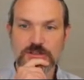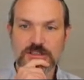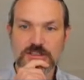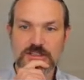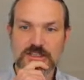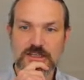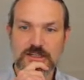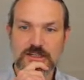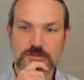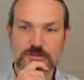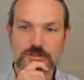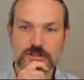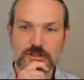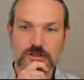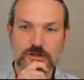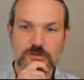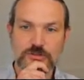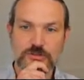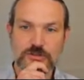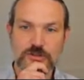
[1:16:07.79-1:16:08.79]
containers and the
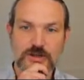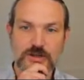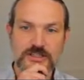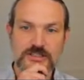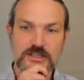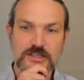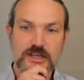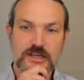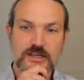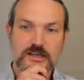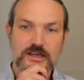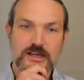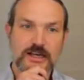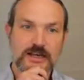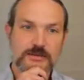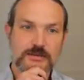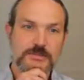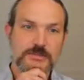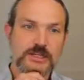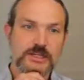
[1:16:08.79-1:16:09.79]
host OS.
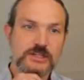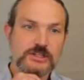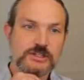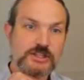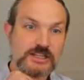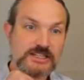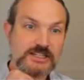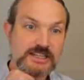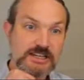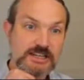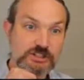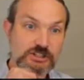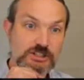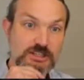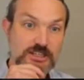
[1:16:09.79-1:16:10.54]
Um, so that's actually